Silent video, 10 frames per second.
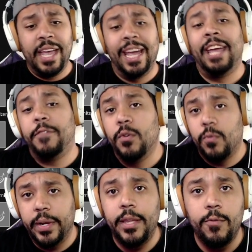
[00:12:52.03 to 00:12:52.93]
if you
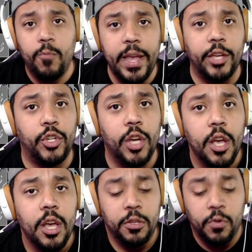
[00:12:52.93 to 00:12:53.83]
really wish,
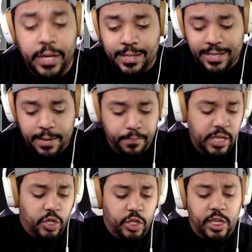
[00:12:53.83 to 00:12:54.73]
you can simply
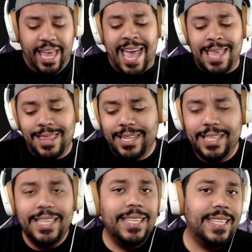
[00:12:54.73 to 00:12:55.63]
just
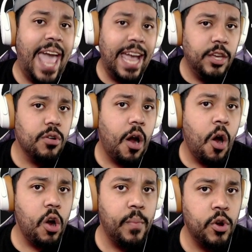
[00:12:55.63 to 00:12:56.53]
endlessly stack your
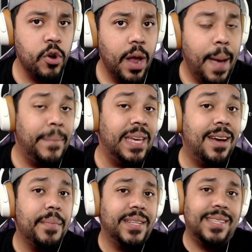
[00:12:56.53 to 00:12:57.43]
armor,
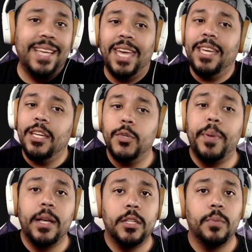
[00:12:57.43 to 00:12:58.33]
become as tanky as
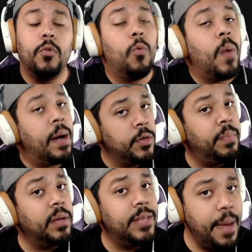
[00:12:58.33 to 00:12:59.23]
possible while you
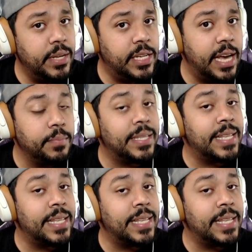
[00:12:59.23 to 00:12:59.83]
build damage items.